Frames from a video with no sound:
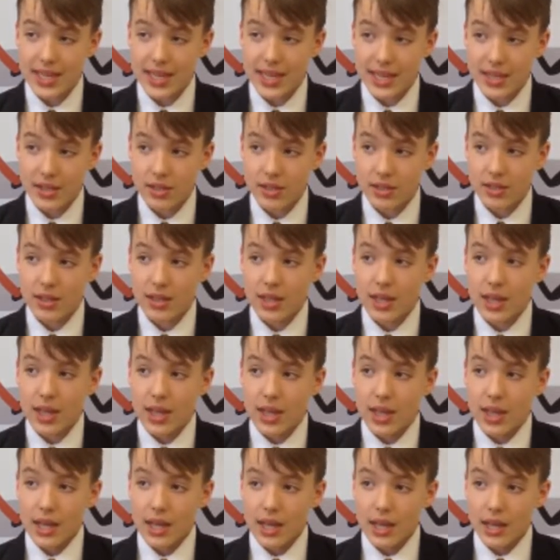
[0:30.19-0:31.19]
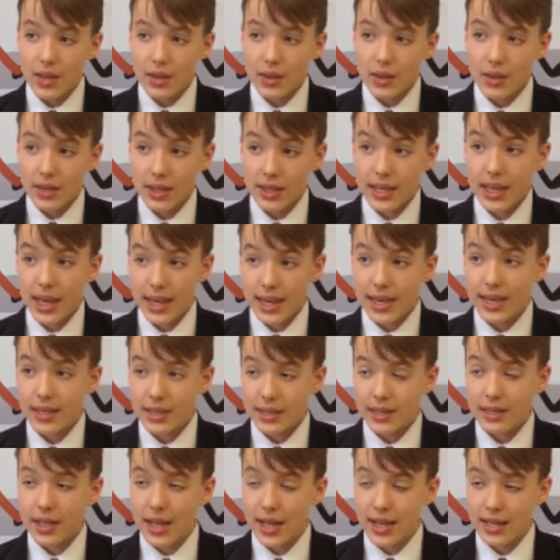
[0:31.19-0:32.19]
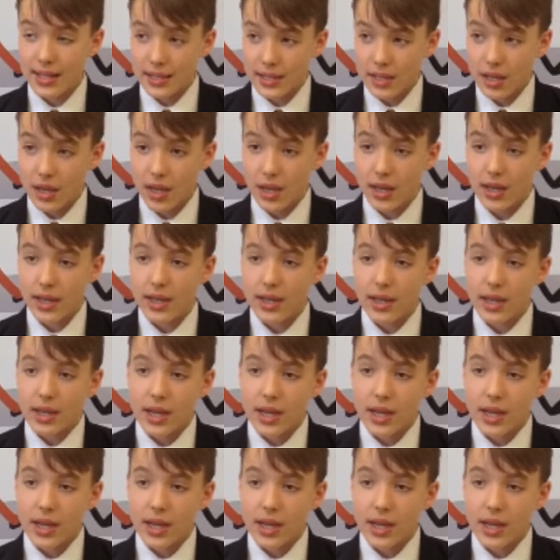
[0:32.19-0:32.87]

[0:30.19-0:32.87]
ill and die.